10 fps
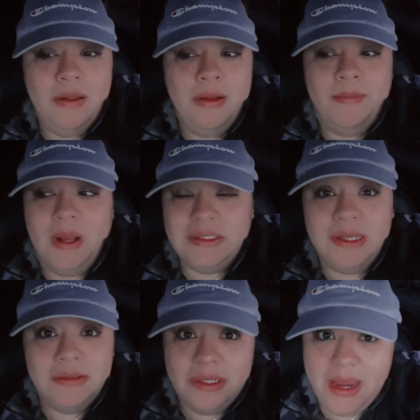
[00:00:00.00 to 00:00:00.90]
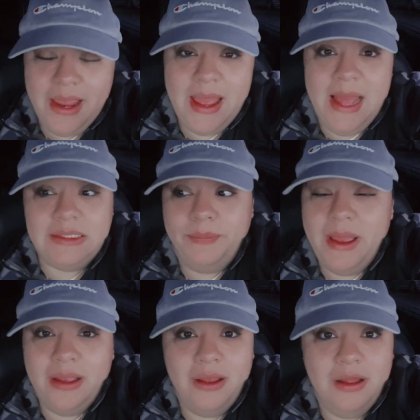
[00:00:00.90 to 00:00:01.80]
My son today has a
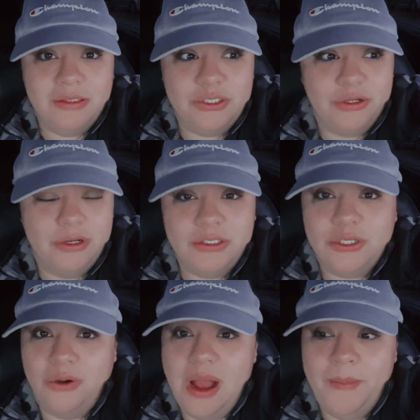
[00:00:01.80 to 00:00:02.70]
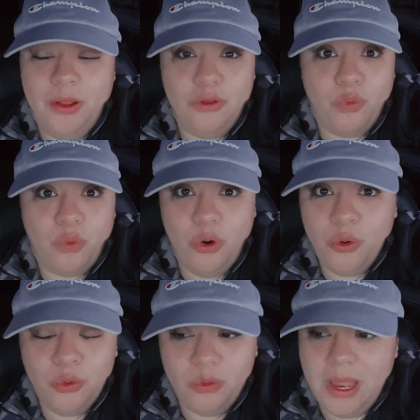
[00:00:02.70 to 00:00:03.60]
band concert. So I'm on the
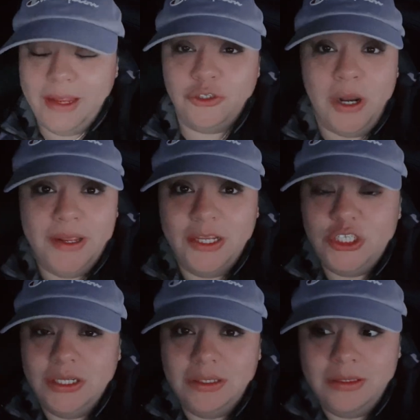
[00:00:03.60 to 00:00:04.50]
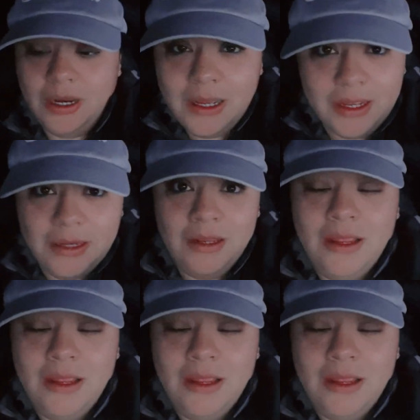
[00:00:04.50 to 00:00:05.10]
road, like, trying to get shit done.